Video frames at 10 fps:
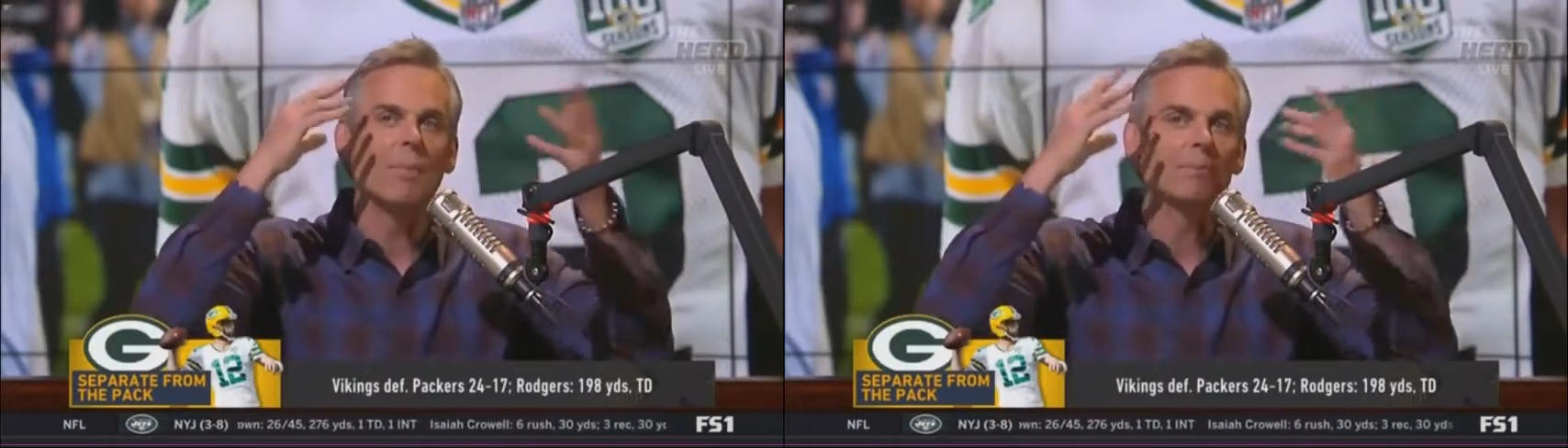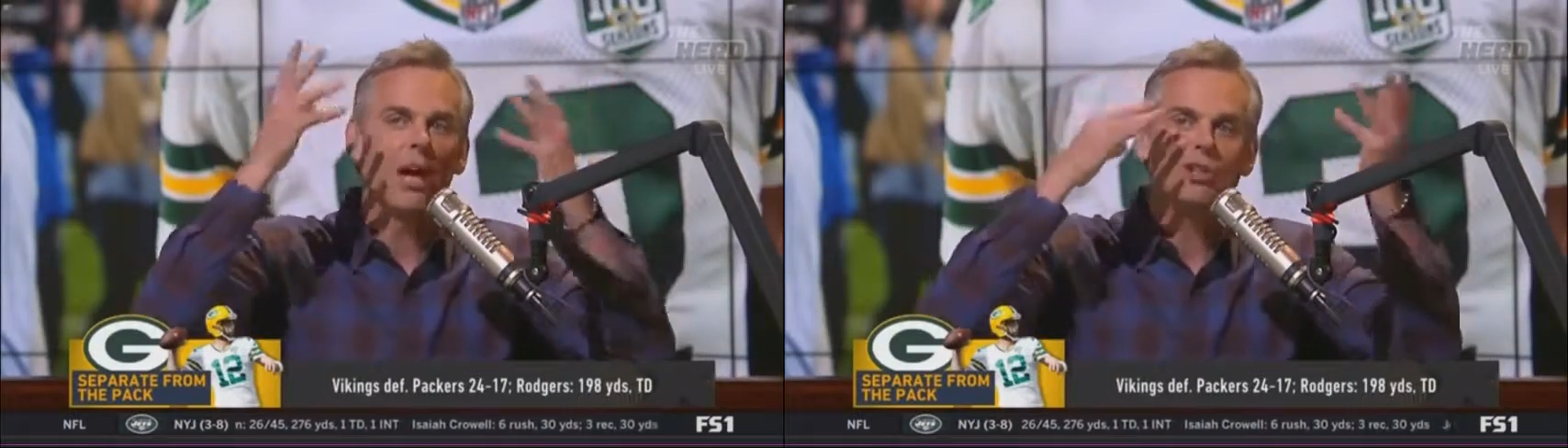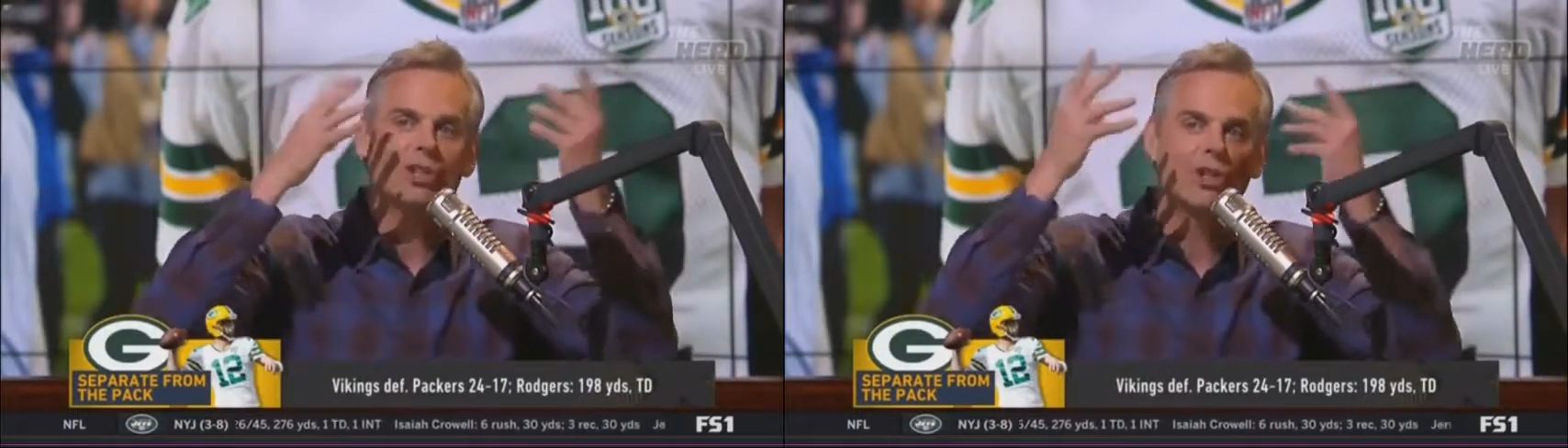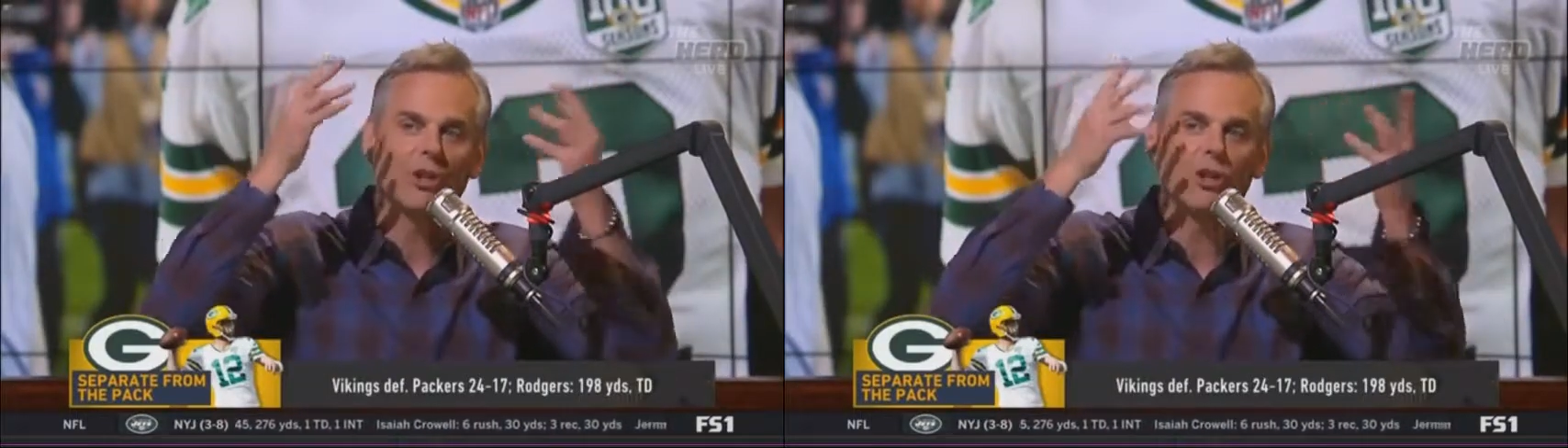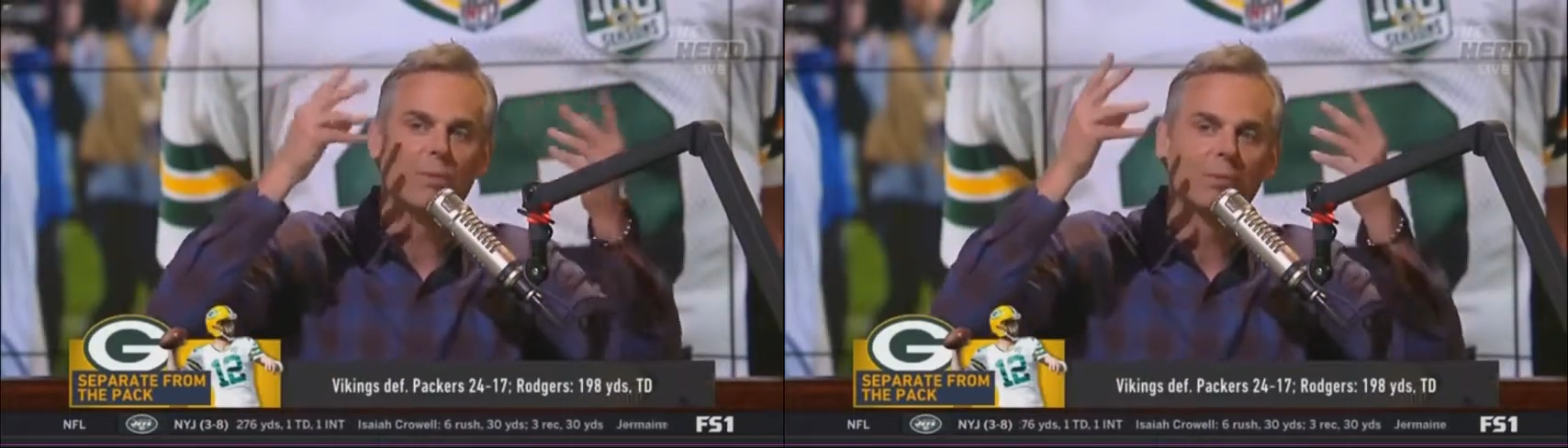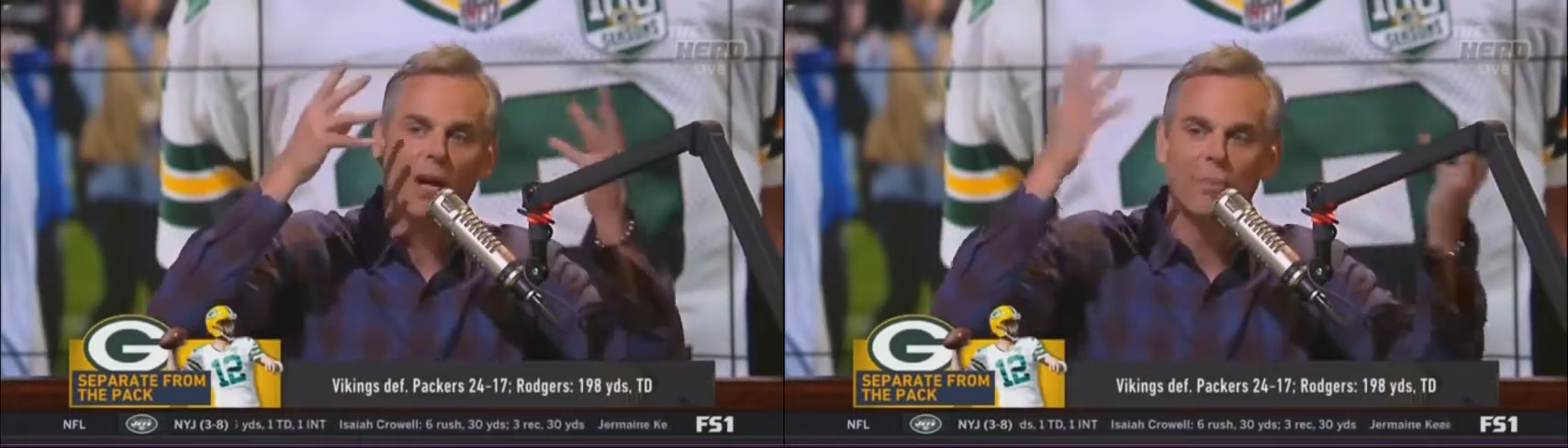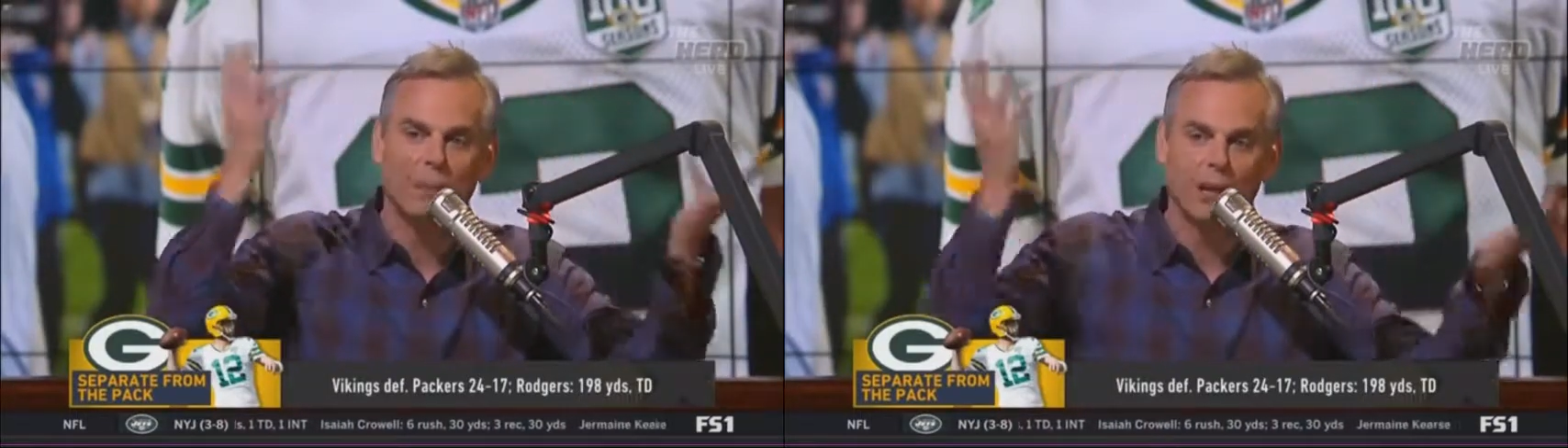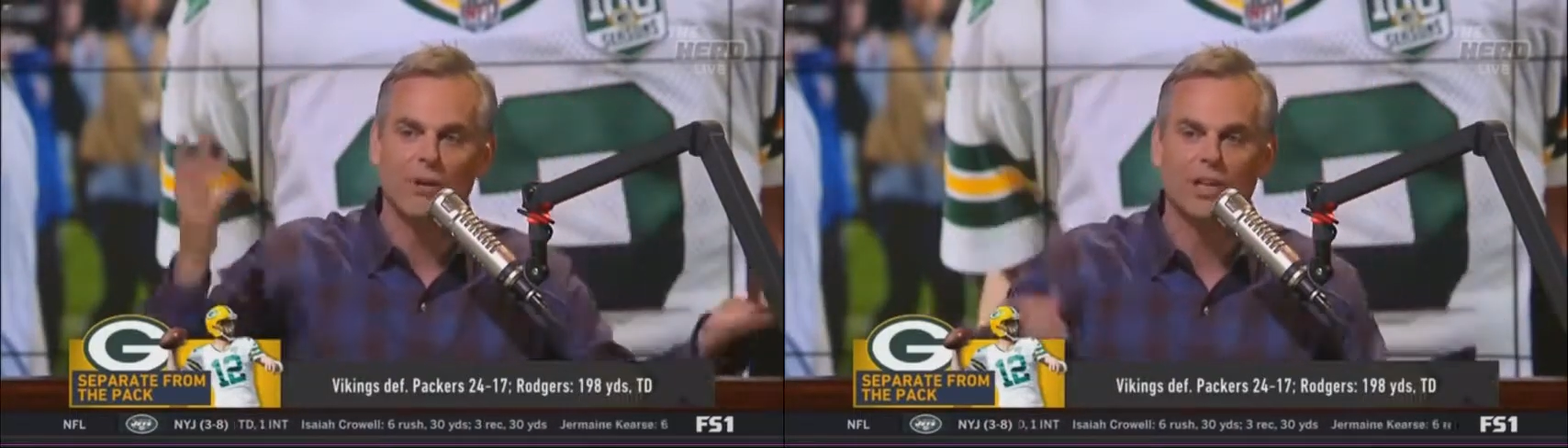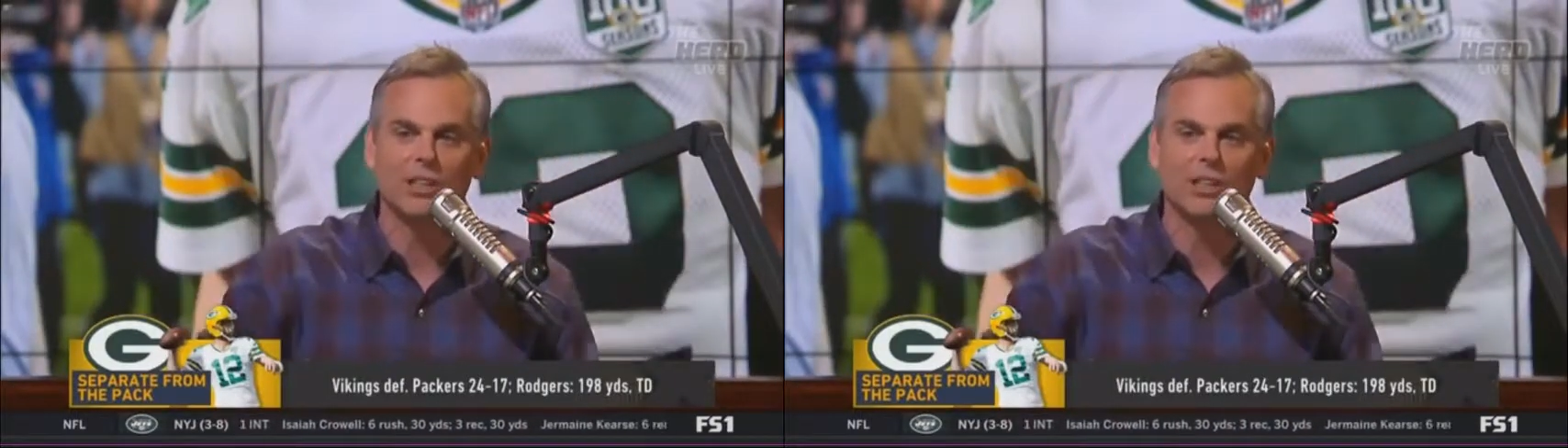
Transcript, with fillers: on blood sugar, blood period,